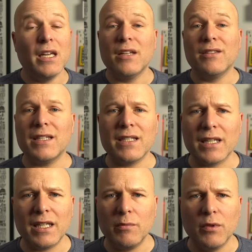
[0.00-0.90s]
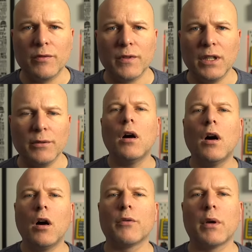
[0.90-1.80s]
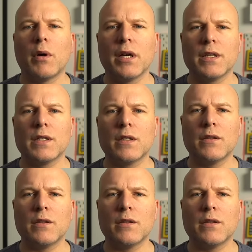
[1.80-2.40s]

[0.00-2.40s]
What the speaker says: this is the keyboard for you. Hardware-wise,